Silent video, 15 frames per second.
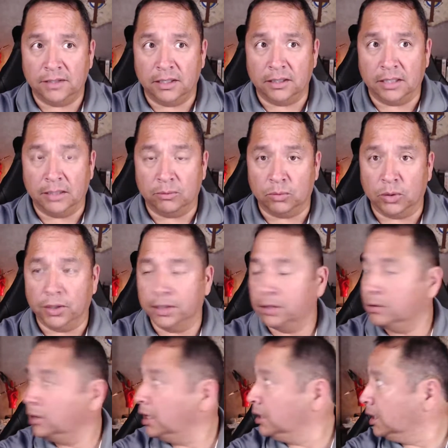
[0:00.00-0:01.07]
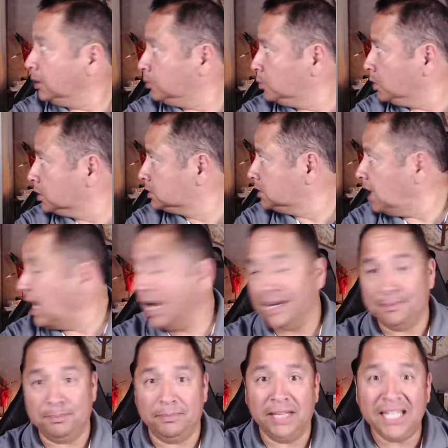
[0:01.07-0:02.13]
and I worked
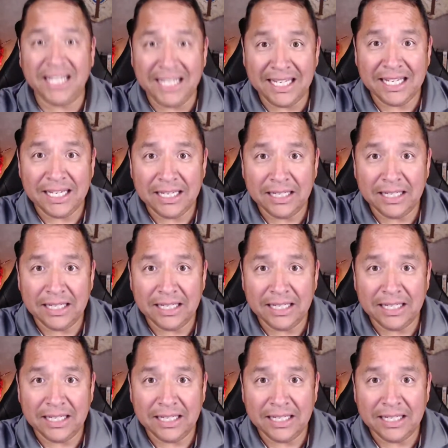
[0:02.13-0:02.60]
on me.